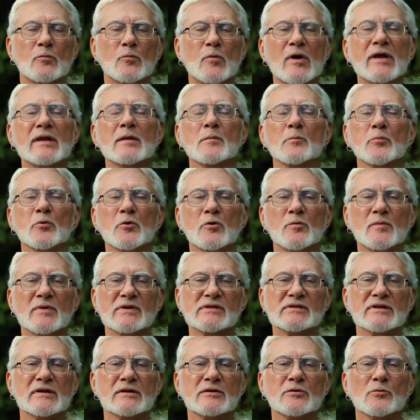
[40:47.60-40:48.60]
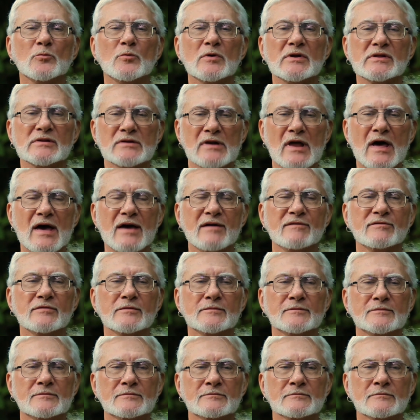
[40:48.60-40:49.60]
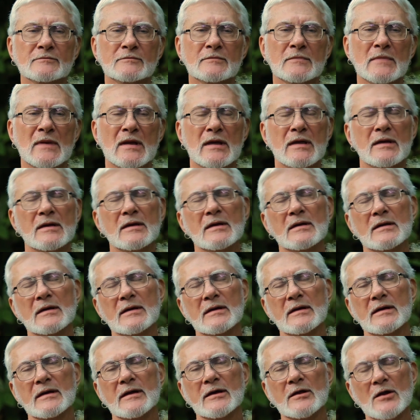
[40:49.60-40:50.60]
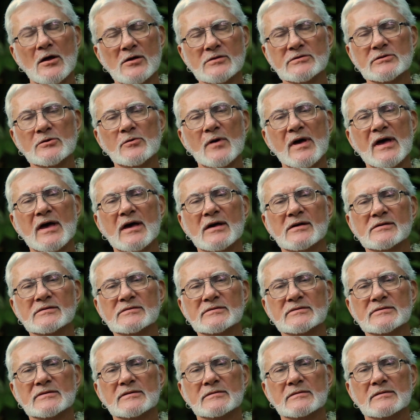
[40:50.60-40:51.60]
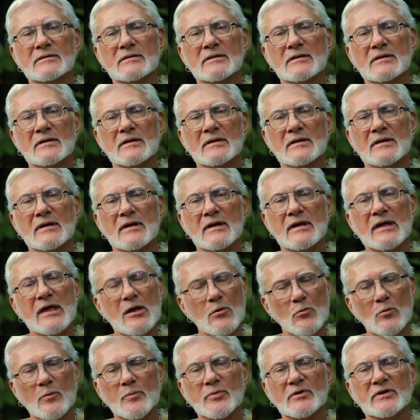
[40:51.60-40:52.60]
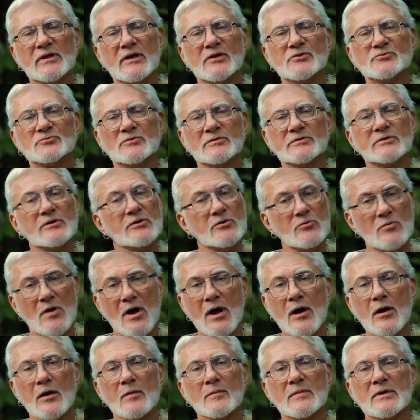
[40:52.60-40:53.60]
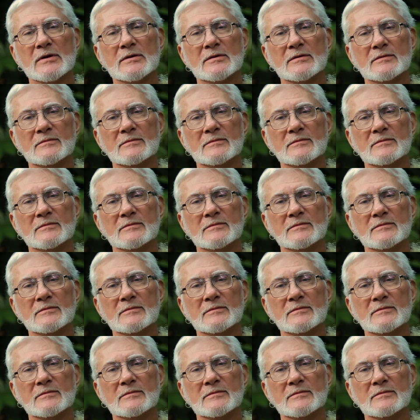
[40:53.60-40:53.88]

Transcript: great improvements into one's life. It also has equal potential to do harm.